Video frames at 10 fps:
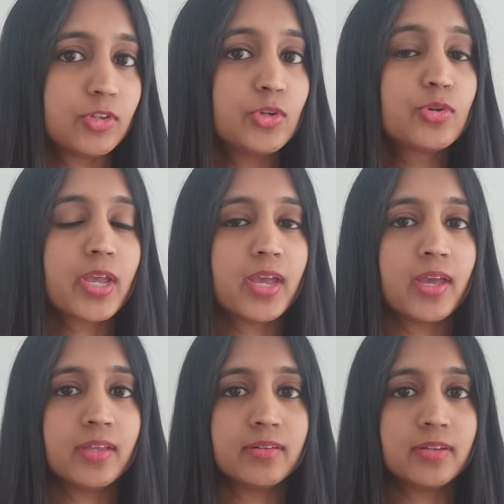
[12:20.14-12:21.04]
You
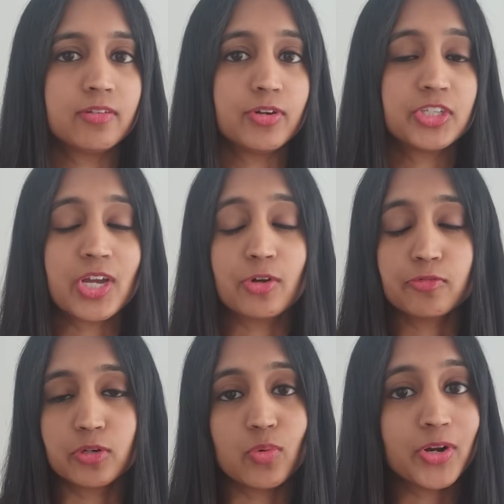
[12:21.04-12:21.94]
can reach
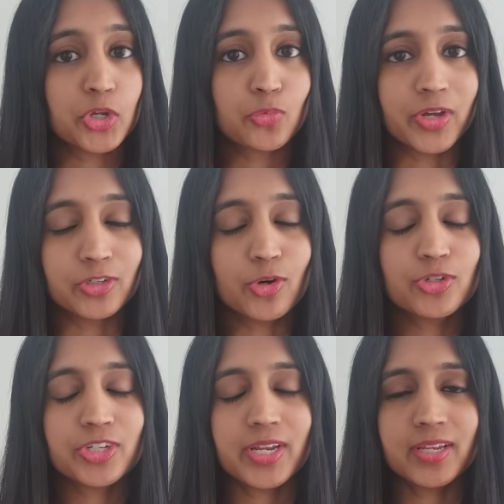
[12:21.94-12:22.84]
out for one-on-one
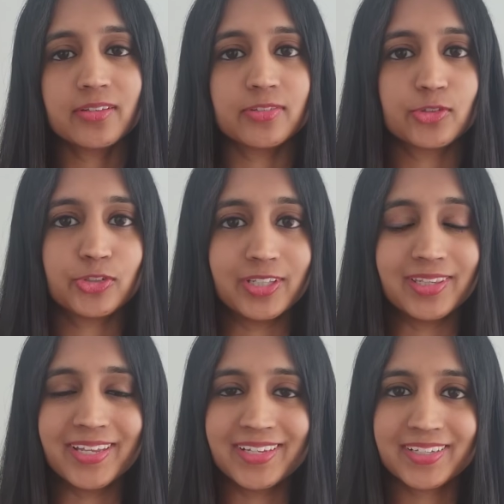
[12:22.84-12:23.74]
coaching through the
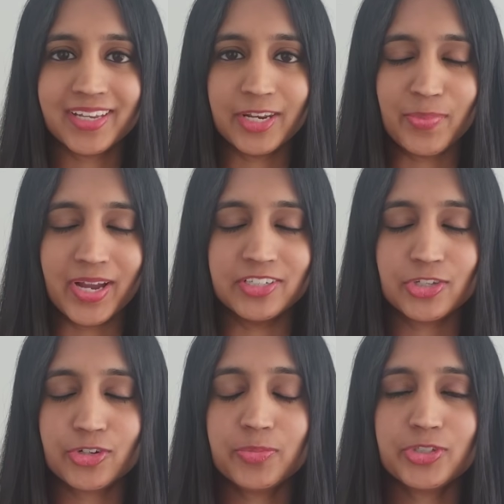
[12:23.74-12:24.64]
link in my
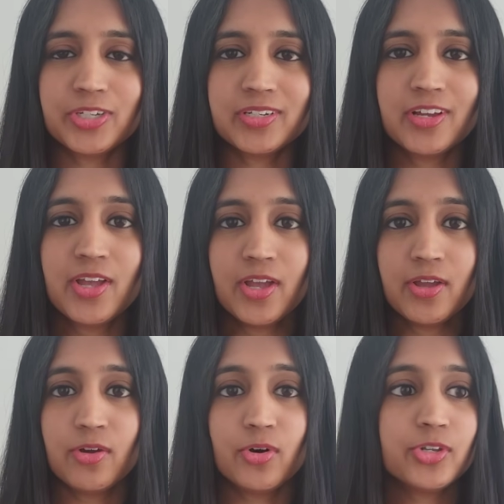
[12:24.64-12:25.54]
description,
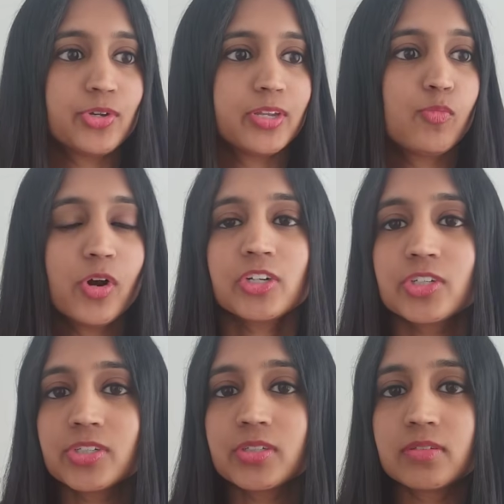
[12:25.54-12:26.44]
or you can
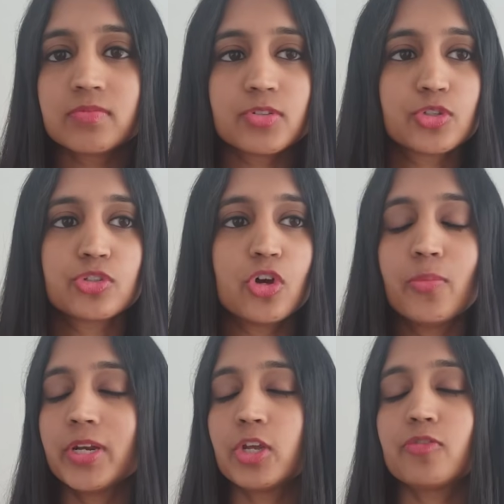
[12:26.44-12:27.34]
watch
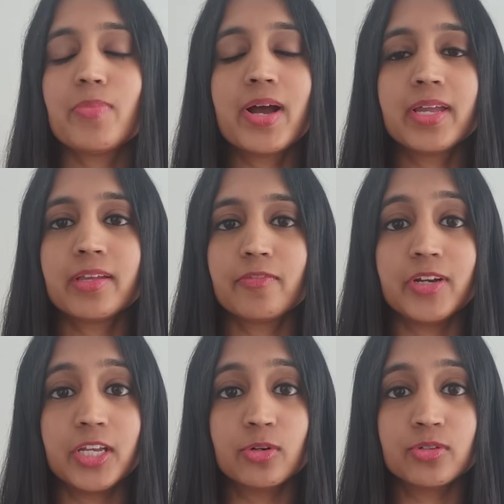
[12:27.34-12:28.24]
so many of my
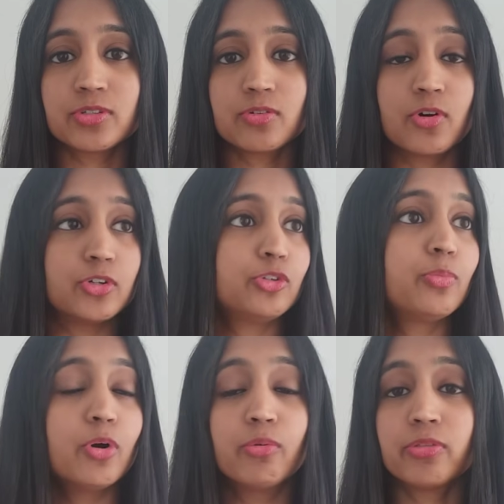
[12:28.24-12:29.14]
videos, or do
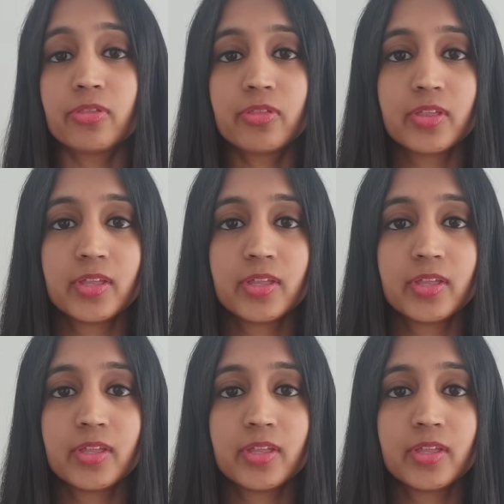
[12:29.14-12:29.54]
both.